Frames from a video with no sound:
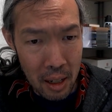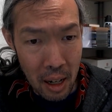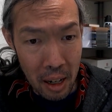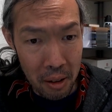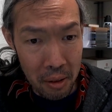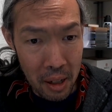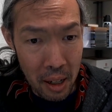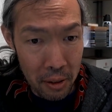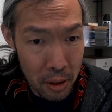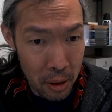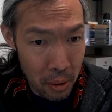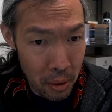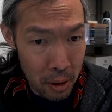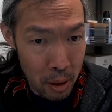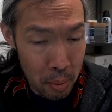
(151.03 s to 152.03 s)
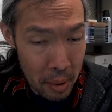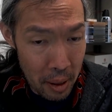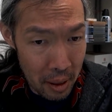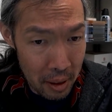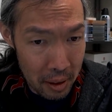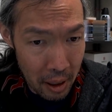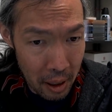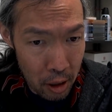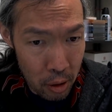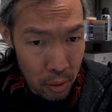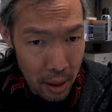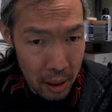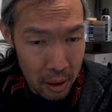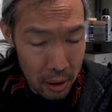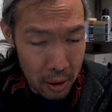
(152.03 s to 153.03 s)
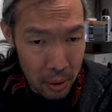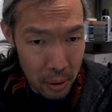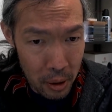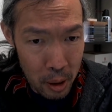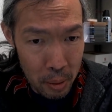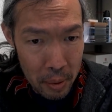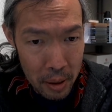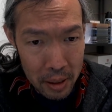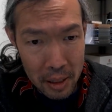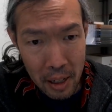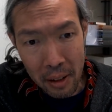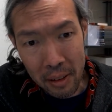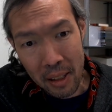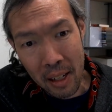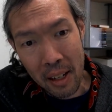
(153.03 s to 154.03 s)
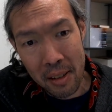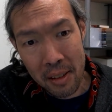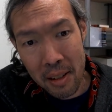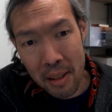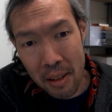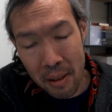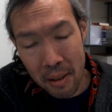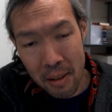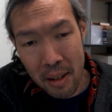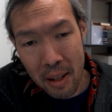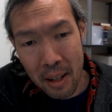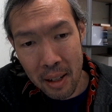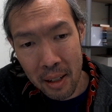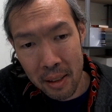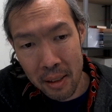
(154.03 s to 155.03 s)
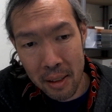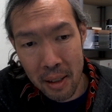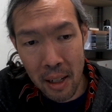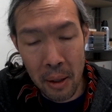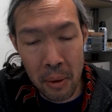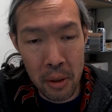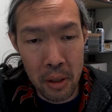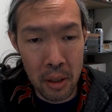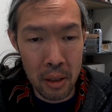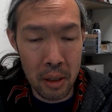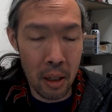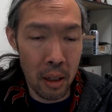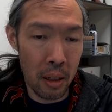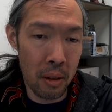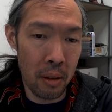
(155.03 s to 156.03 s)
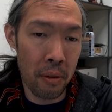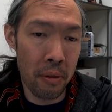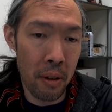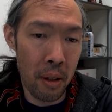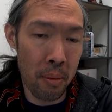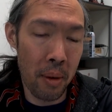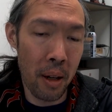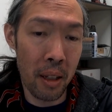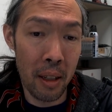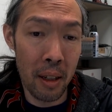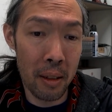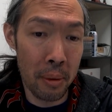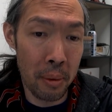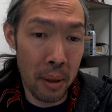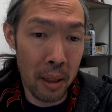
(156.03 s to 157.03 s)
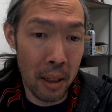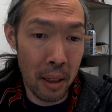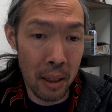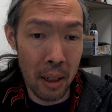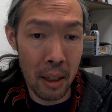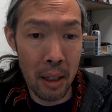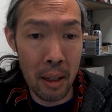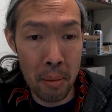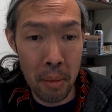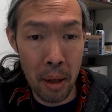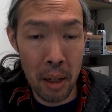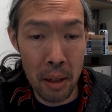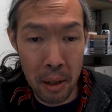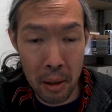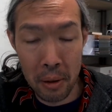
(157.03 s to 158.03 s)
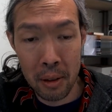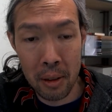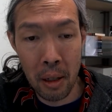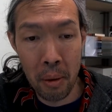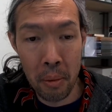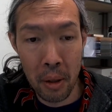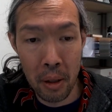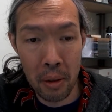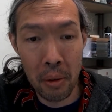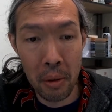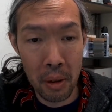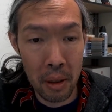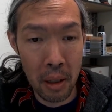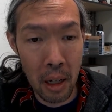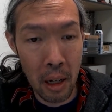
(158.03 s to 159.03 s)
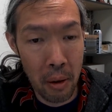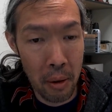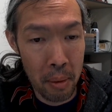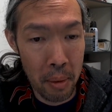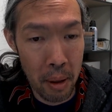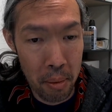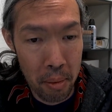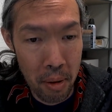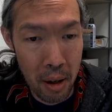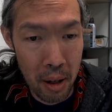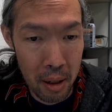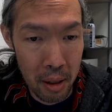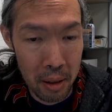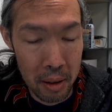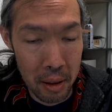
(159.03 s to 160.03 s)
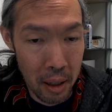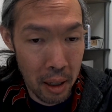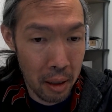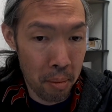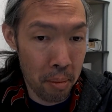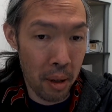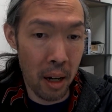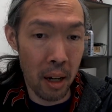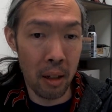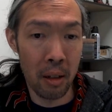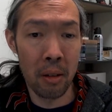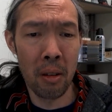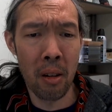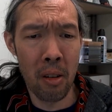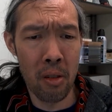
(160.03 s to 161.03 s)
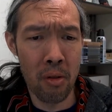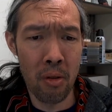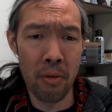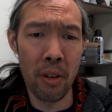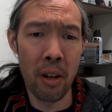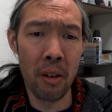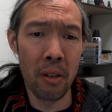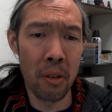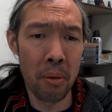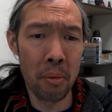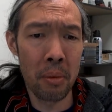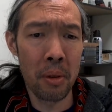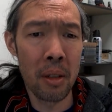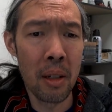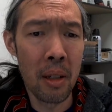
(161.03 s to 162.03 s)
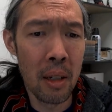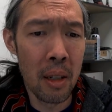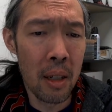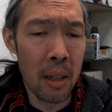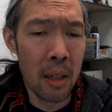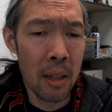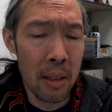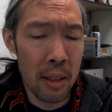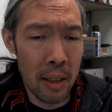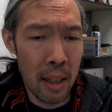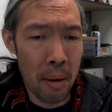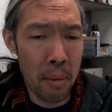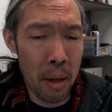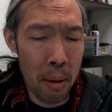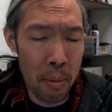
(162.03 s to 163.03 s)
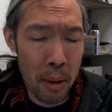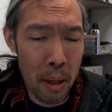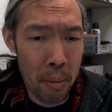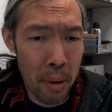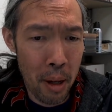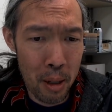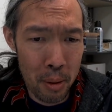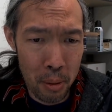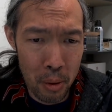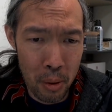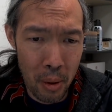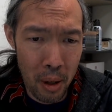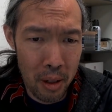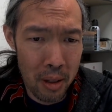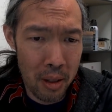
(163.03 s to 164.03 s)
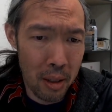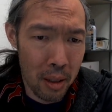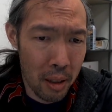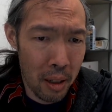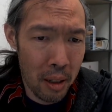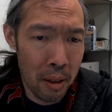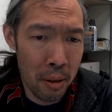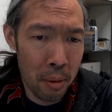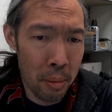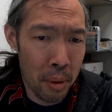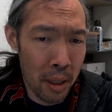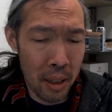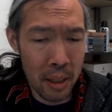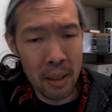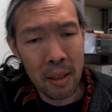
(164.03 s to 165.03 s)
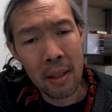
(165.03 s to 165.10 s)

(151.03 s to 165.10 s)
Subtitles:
I don't have storage space. I shrank the storage space down last year, and I was just talking to a friend of mine last weekend that he might know someone who could carry my products and I can buy in larger volumes. So that might be a possible direction to go, but